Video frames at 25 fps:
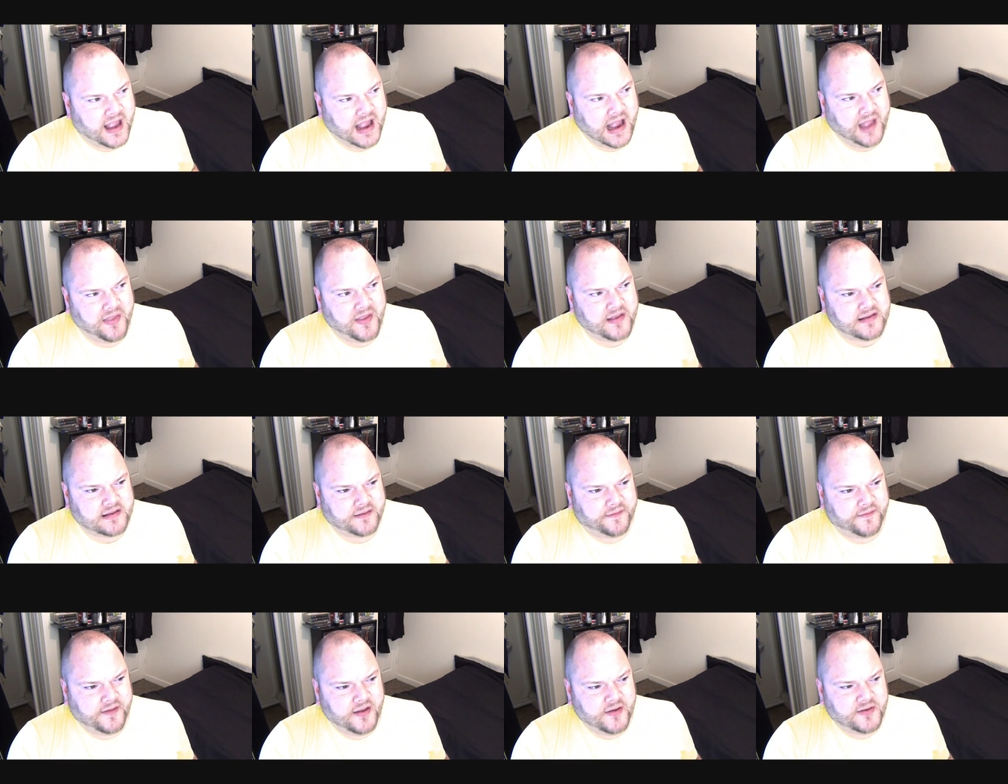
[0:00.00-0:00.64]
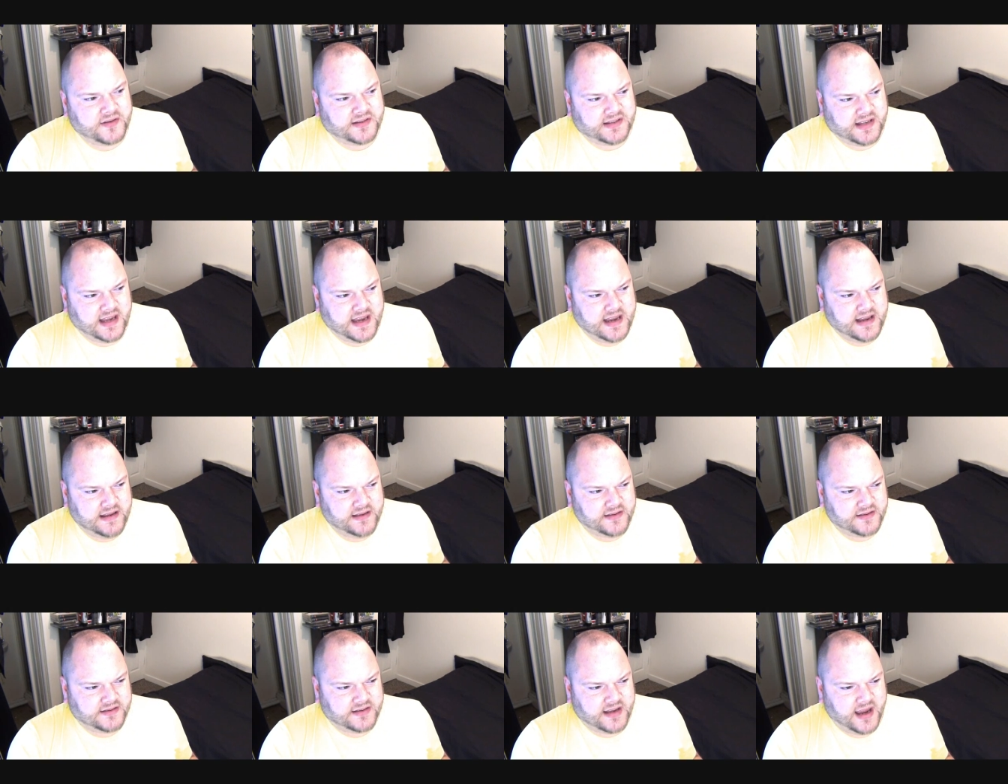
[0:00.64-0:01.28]
And there's a few
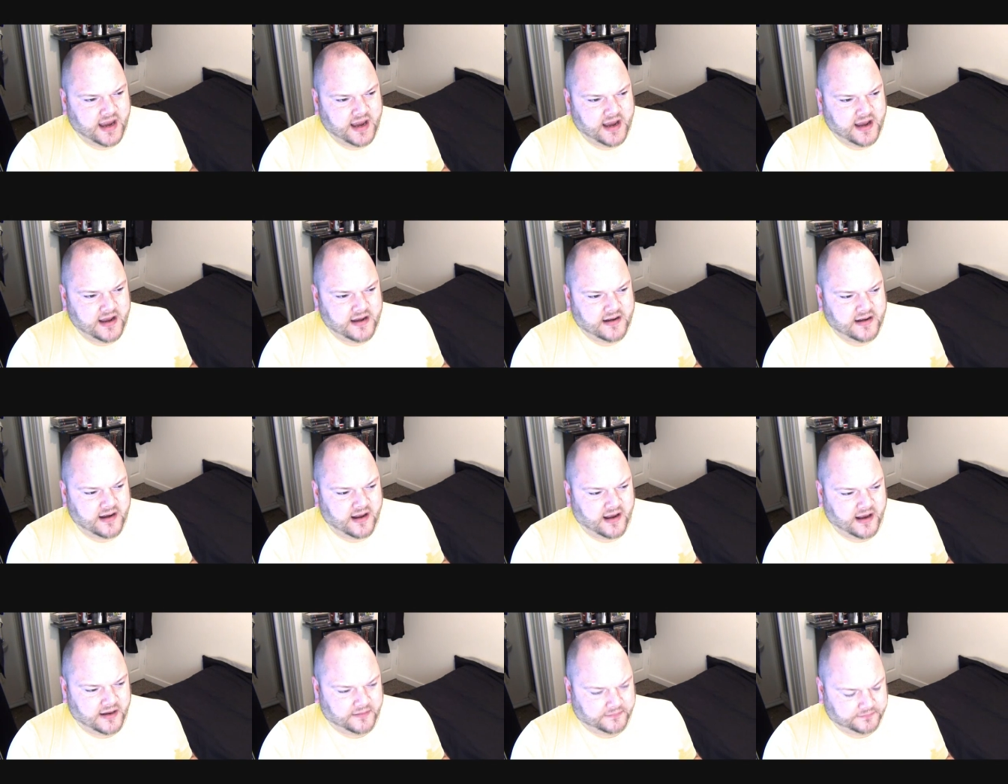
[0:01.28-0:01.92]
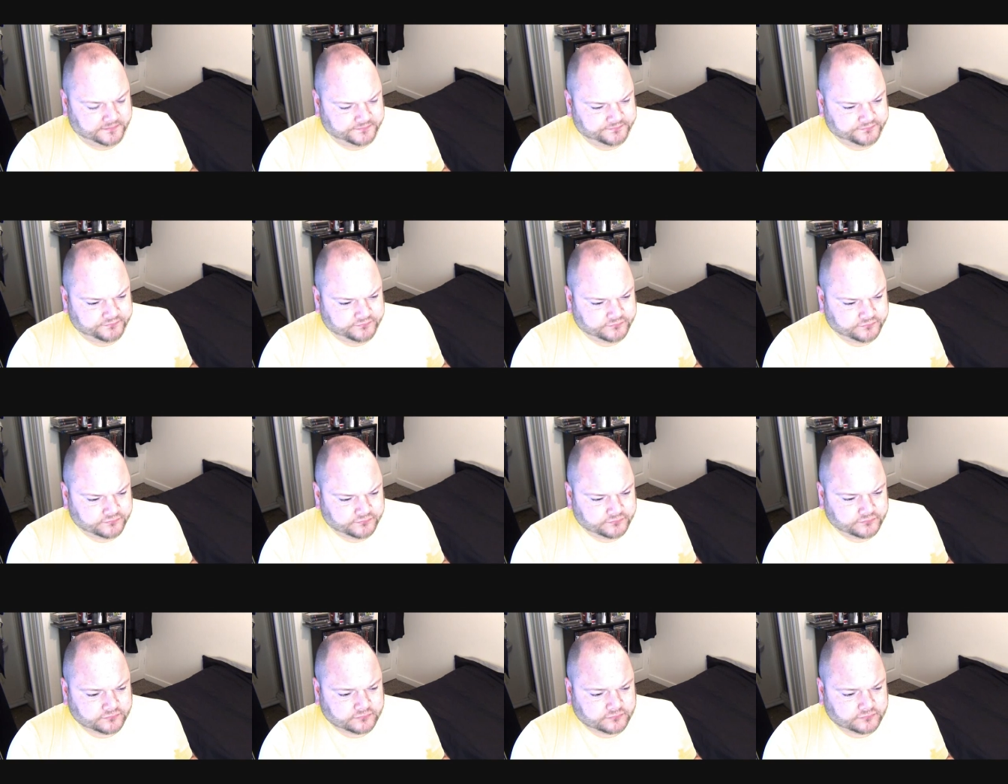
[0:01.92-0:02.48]
scenes in. Um,